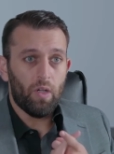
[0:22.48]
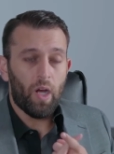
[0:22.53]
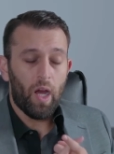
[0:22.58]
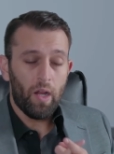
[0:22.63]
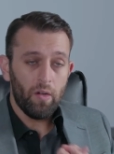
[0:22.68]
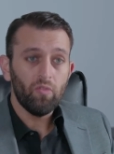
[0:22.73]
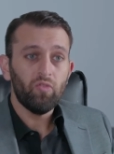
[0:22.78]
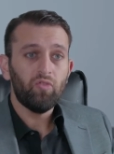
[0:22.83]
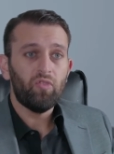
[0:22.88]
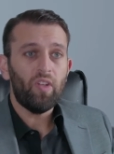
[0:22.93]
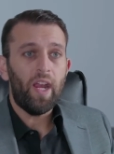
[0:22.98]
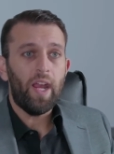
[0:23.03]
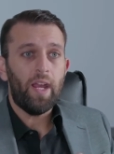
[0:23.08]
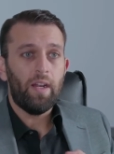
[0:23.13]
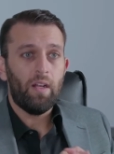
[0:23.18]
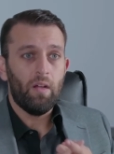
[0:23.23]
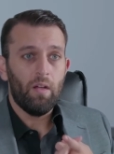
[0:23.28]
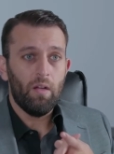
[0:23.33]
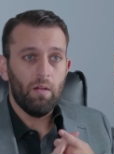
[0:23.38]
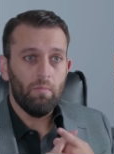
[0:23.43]

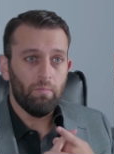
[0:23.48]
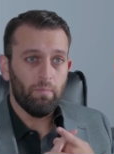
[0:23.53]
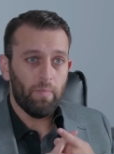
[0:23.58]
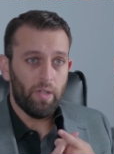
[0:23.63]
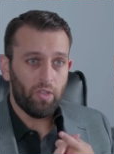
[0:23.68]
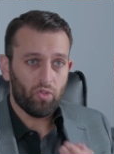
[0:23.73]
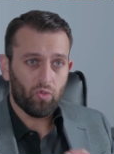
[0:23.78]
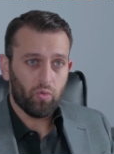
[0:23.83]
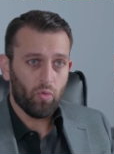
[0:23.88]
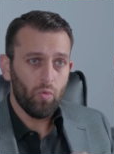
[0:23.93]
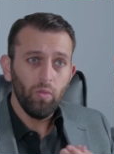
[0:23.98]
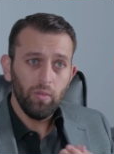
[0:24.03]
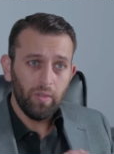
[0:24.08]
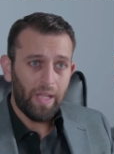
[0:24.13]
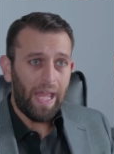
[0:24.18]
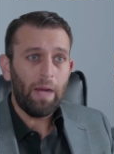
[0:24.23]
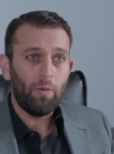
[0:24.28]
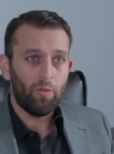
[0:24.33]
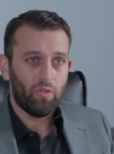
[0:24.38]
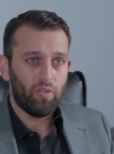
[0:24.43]
understand my true
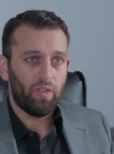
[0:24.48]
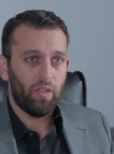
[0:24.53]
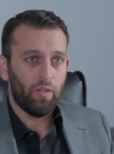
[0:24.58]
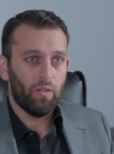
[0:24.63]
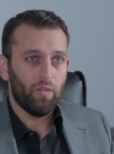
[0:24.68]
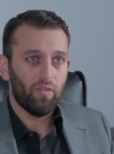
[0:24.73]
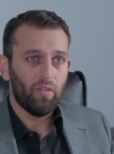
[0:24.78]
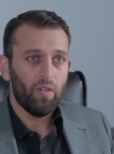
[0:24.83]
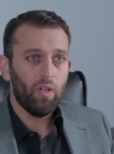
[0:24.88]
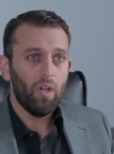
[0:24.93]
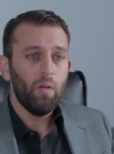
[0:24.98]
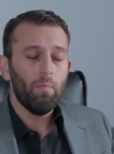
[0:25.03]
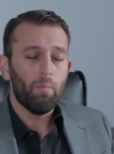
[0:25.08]
language skills,